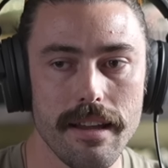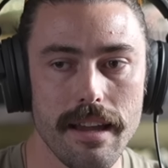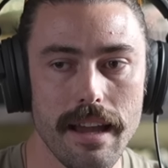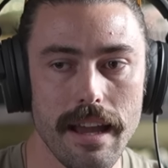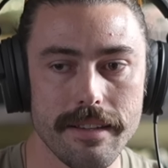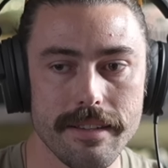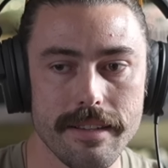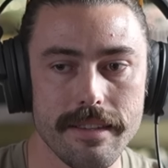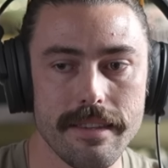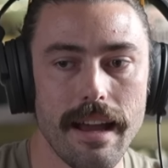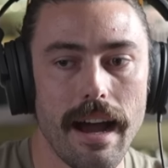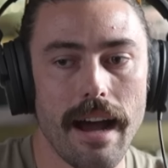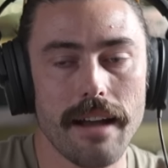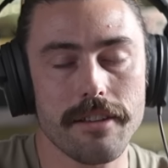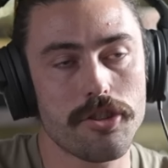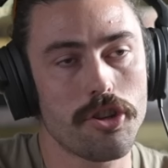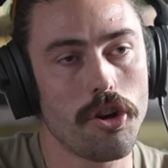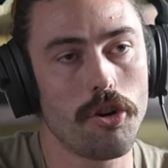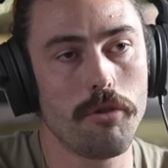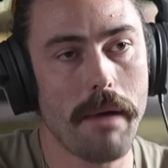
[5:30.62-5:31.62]
it's
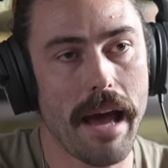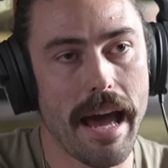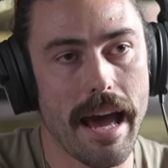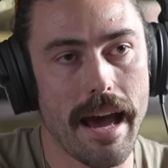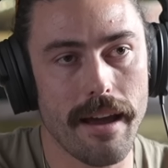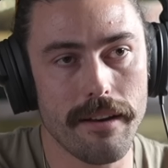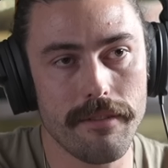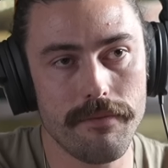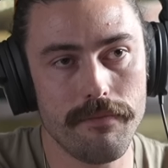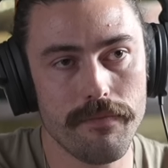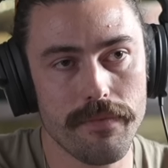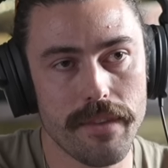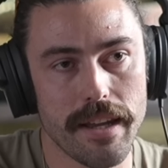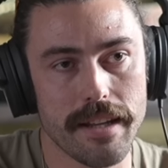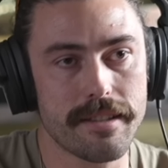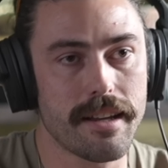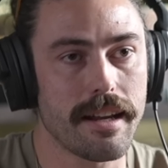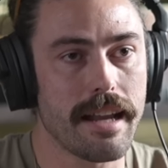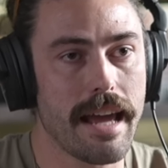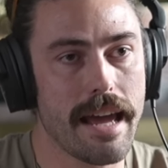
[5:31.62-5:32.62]
not so bad that
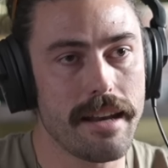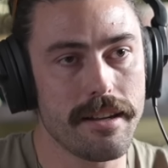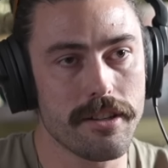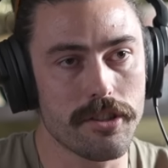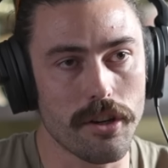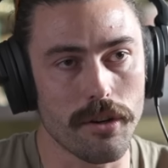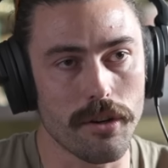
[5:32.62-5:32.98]
it's going to end his